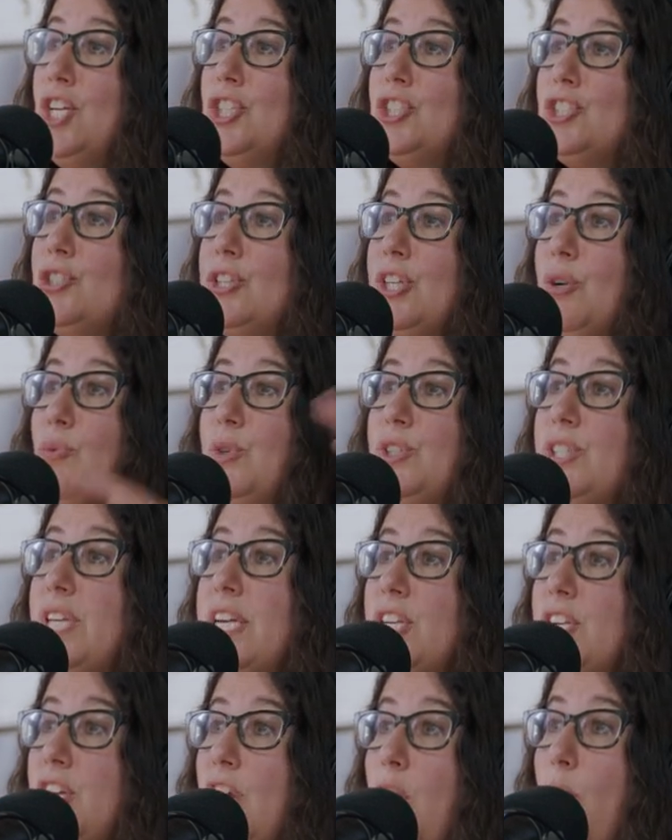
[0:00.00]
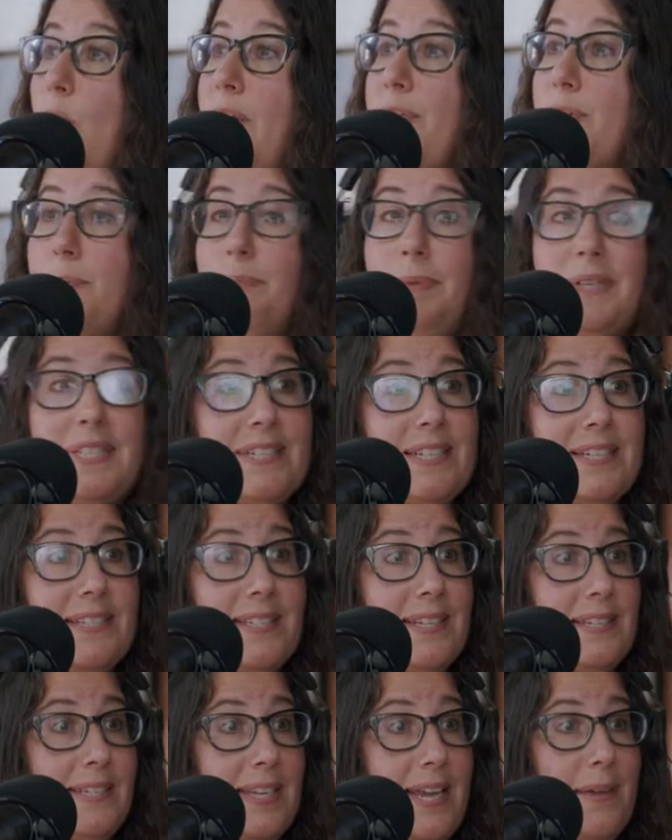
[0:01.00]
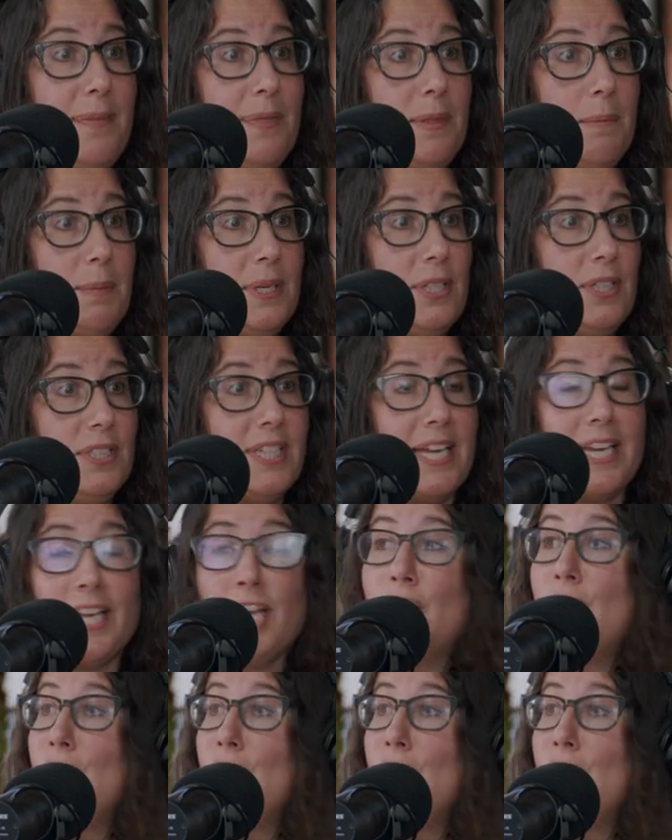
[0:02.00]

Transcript: So there was like no other businesses in the building.